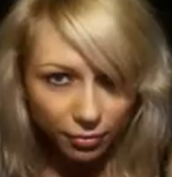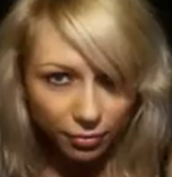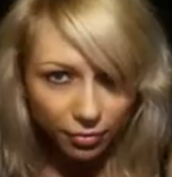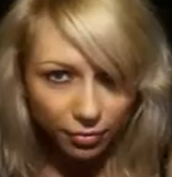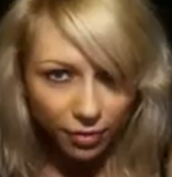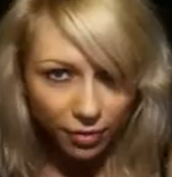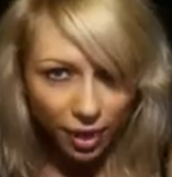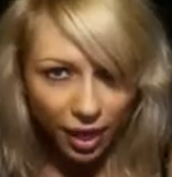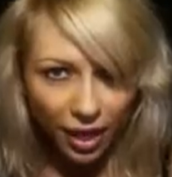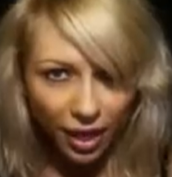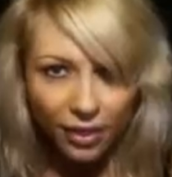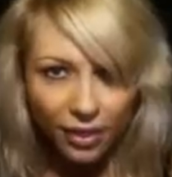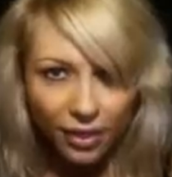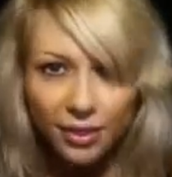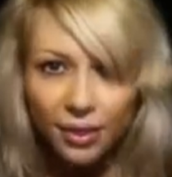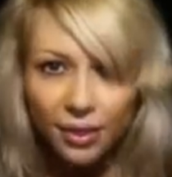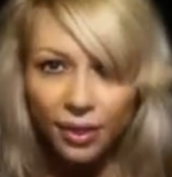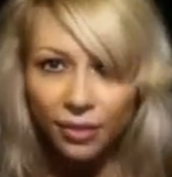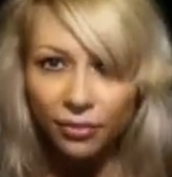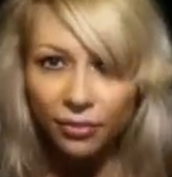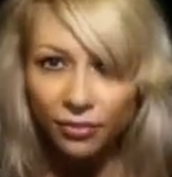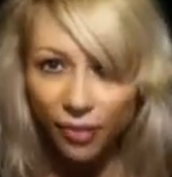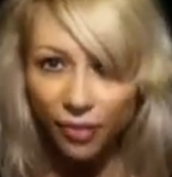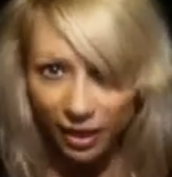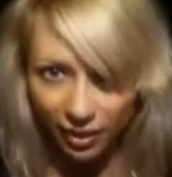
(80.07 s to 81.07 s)
And
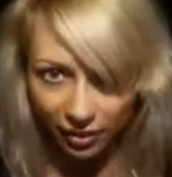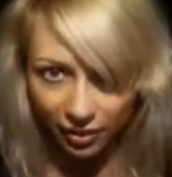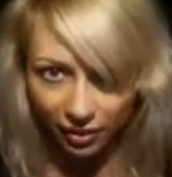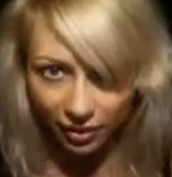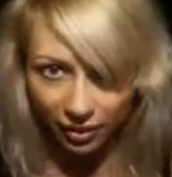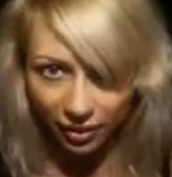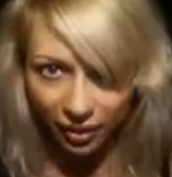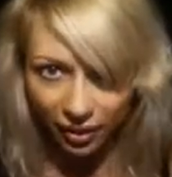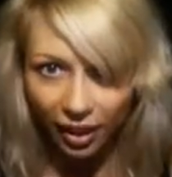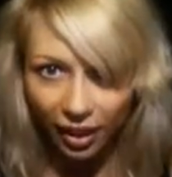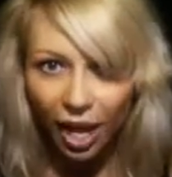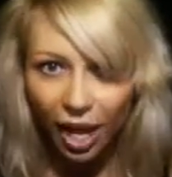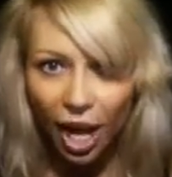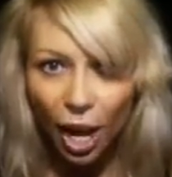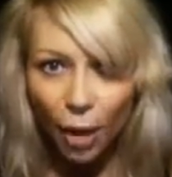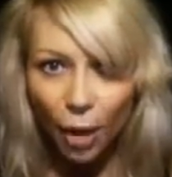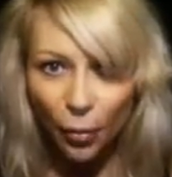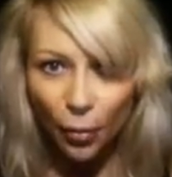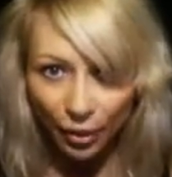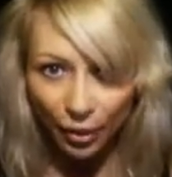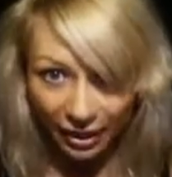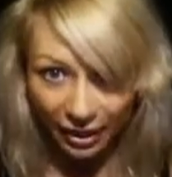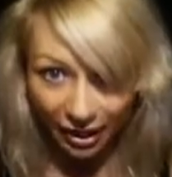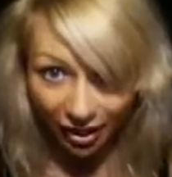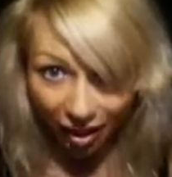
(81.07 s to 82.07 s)
then finally,
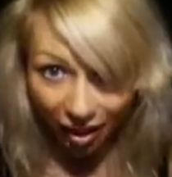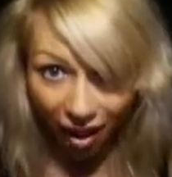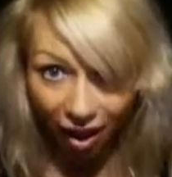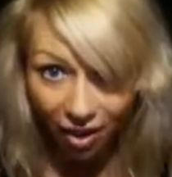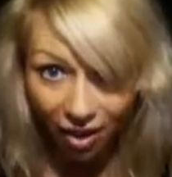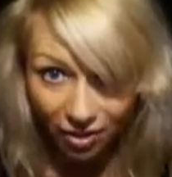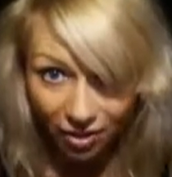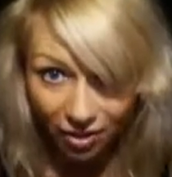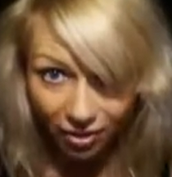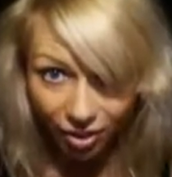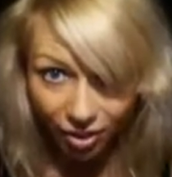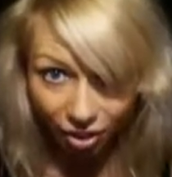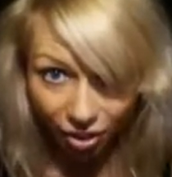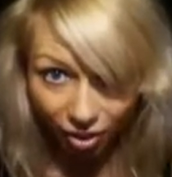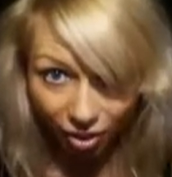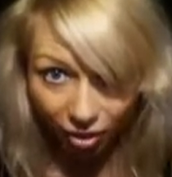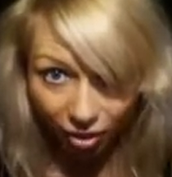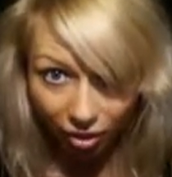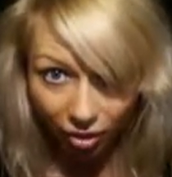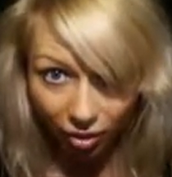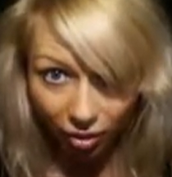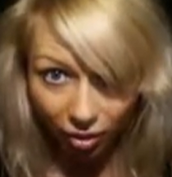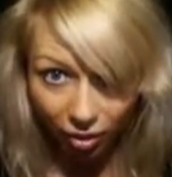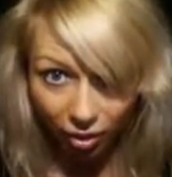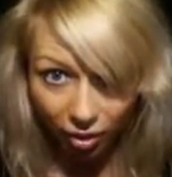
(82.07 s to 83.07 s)
when he asked
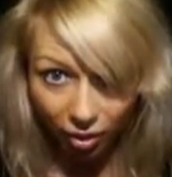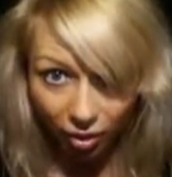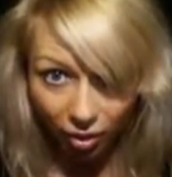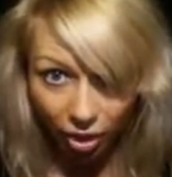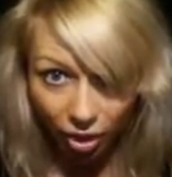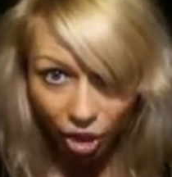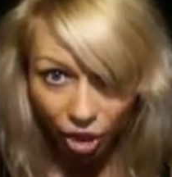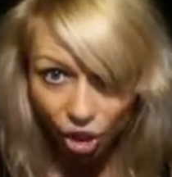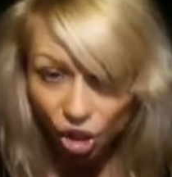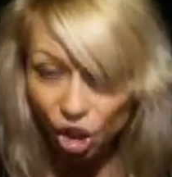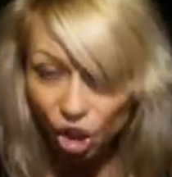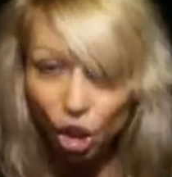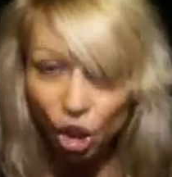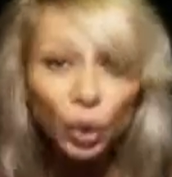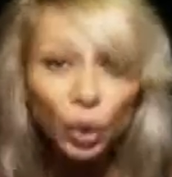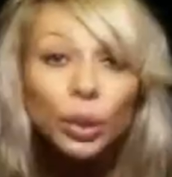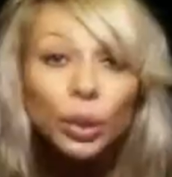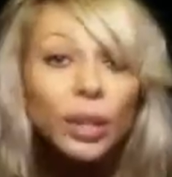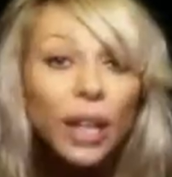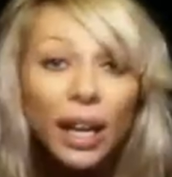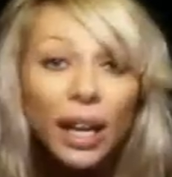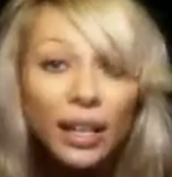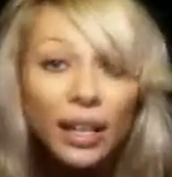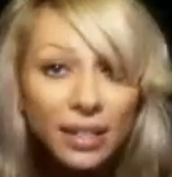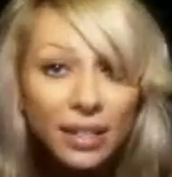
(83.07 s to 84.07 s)
her, she
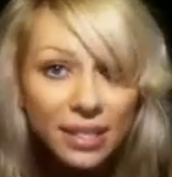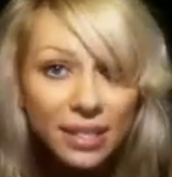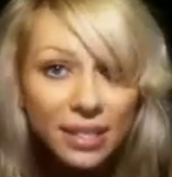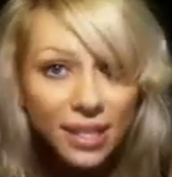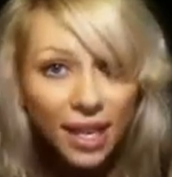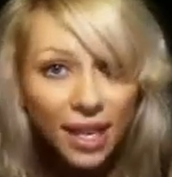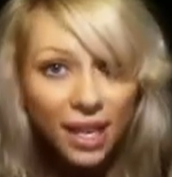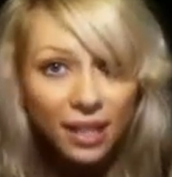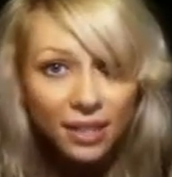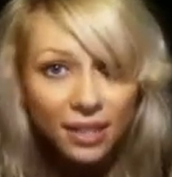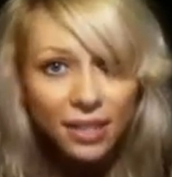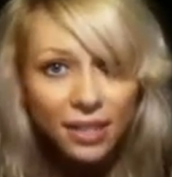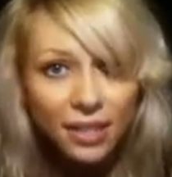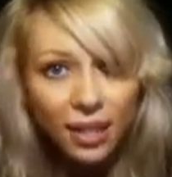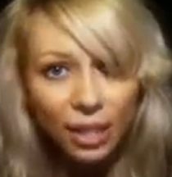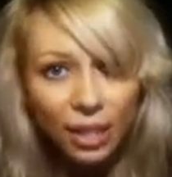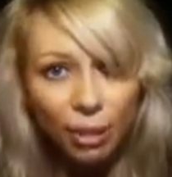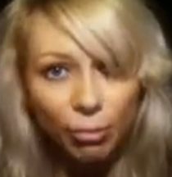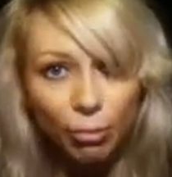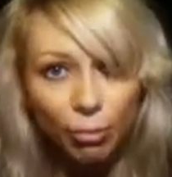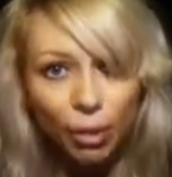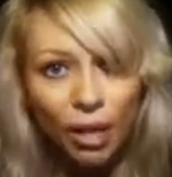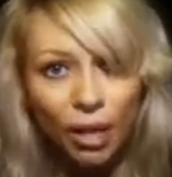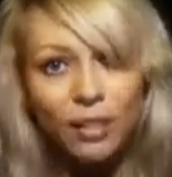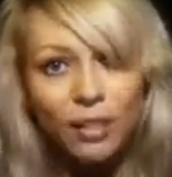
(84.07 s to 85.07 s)
couldn't understand
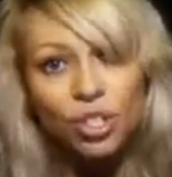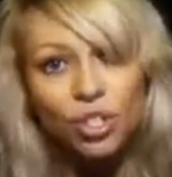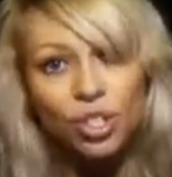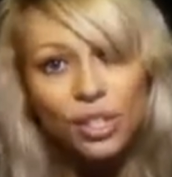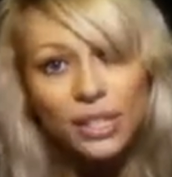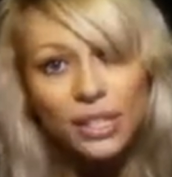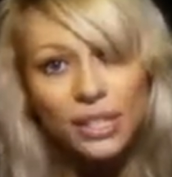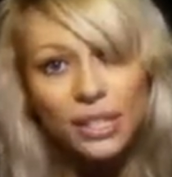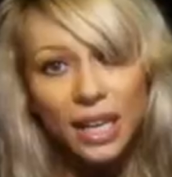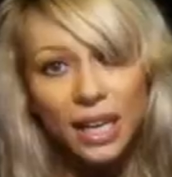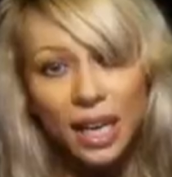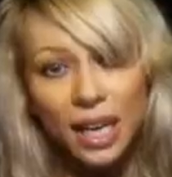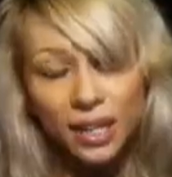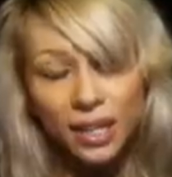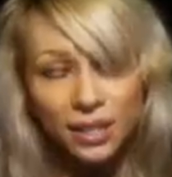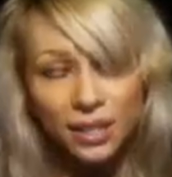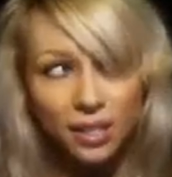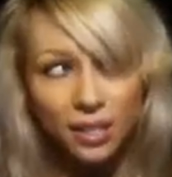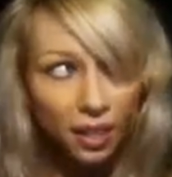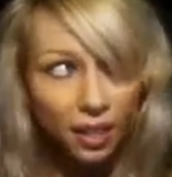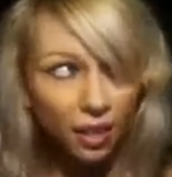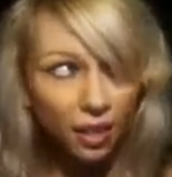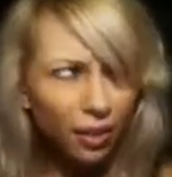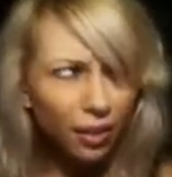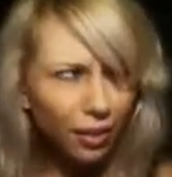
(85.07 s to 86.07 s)
him, and she
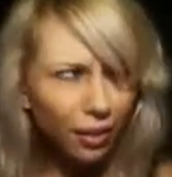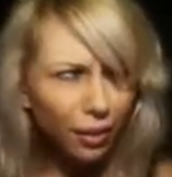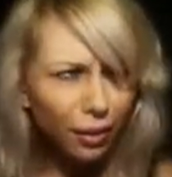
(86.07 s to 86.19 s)
said,